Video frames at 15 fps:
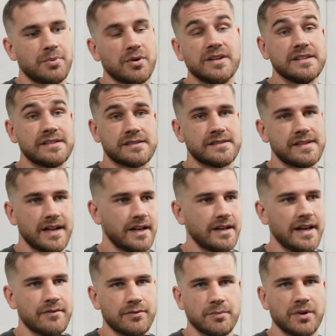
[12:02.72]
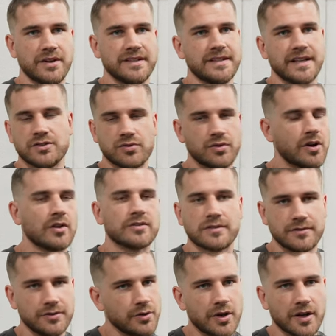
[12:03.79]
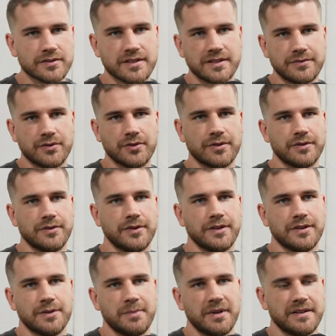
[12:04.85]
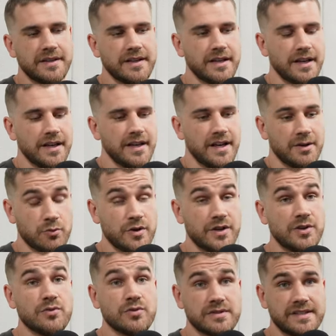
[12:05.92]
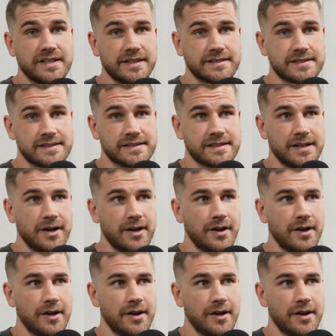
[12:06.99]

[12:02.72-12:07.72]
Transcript: police tell everybody that you can't leave the building. We used it.